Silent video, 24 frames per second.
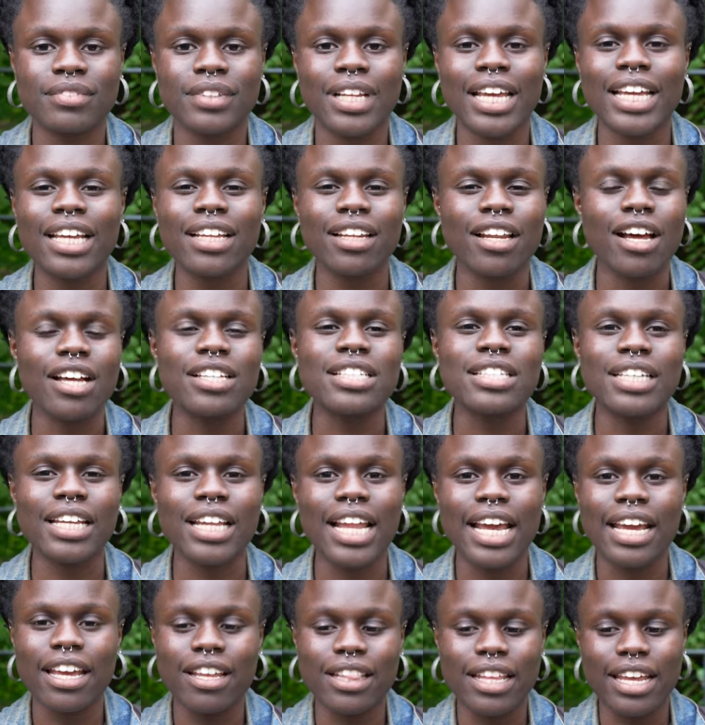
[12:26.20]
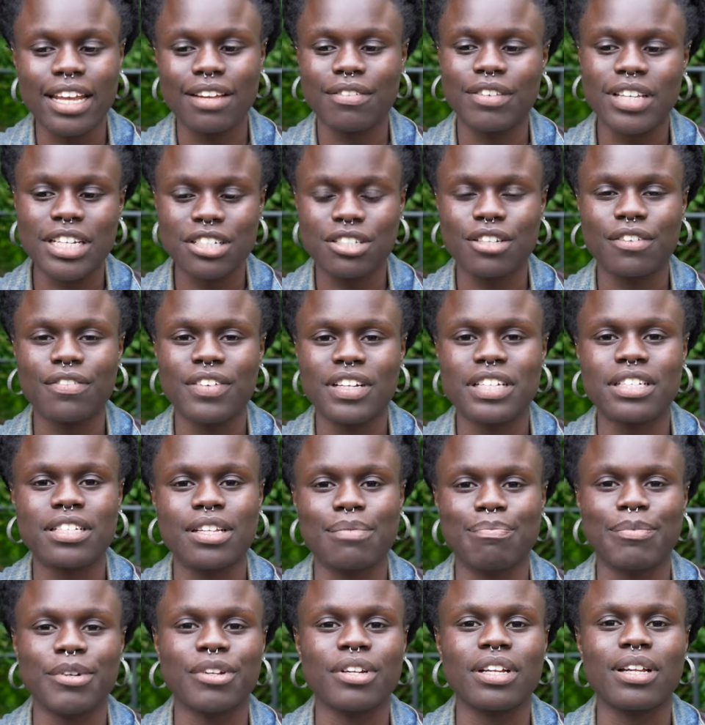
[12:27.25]
Like built? Last year. Like they literally finished
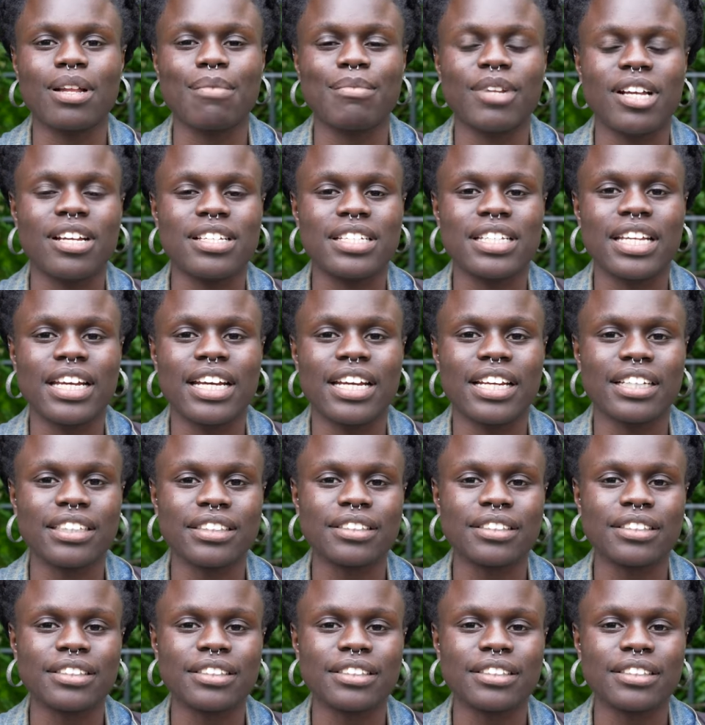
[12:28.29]
building them last year.